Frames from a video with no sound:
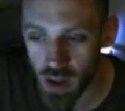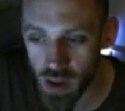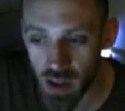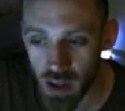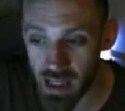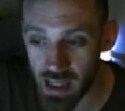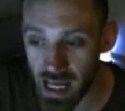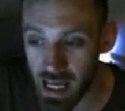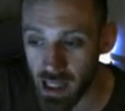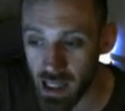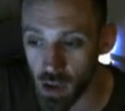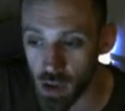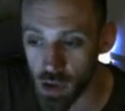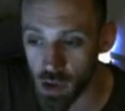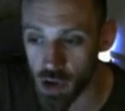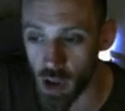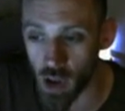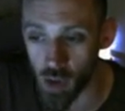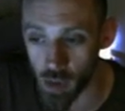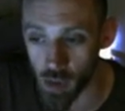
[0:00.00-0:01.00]
There looks
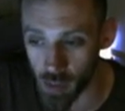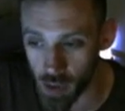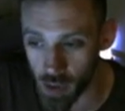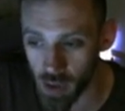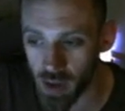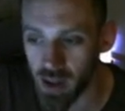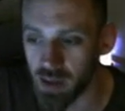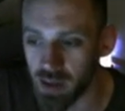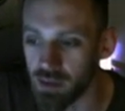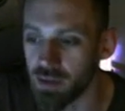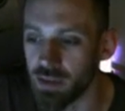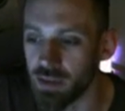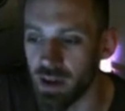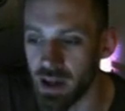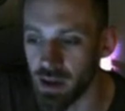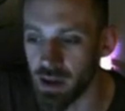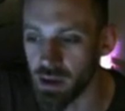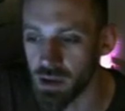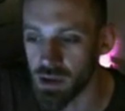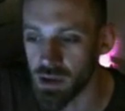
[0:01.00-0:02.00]
horrible and
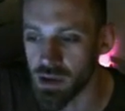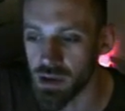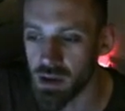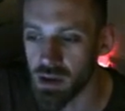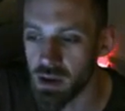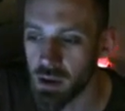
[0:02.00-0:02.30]
fails.